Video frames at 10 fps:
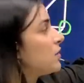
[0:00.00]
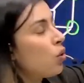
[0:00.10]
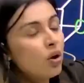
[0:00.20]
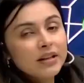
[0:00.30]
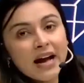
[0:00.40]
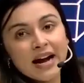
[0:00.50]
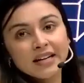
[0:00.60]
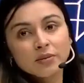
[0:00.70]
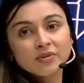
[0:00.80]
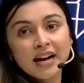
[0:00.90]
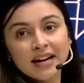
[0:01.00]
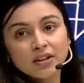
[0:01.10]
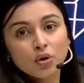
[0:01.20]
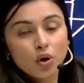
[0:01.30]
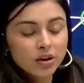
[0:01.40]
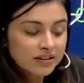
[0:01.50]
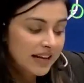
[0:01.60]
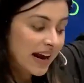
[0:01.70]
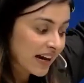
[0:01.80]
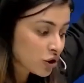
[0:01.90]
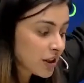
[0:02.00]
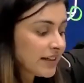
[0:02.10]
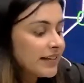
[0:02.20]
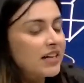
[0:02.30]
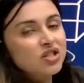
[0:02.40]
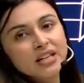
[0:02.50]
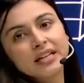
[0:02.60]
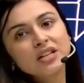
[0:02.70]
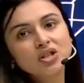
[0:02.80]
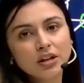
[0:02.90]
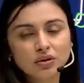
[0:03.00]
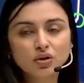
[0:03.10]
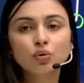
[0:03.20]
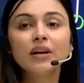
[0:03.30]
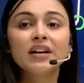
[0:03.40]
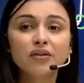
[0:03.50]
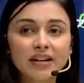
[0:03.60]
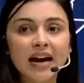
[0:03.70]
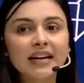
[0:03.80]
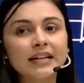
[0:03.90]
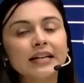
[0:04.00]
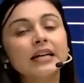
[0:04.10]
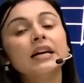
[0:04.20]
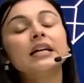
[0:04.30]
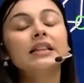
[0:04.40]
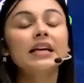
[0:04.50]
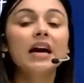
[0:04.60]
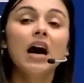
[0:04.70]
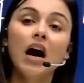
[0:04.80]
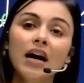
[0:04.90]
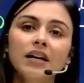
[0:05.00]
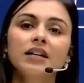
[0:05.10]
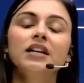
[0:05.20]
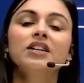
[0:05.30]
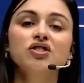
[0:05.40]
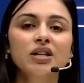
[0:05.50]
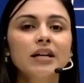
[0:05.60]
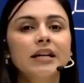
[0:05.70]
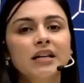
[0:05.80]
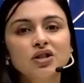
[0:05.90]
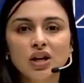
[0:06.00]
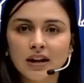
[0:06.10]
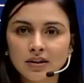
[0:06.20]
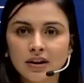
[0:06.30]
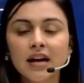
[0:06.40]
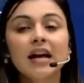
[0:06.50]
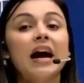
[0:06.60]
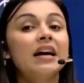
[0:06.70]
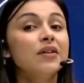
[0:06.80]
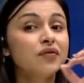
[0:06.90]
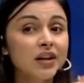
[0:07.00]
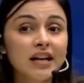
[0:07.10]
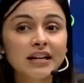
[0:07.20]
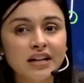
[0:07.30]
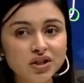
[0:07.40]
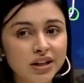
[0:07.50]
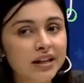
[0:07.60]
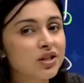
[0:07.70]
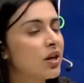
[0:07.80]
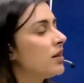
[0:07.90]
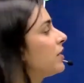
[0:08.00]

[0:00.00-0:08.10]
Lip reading: all the atoms at the corners are actually touching each other. So in reality, they are touching each other. And if they are touching each other,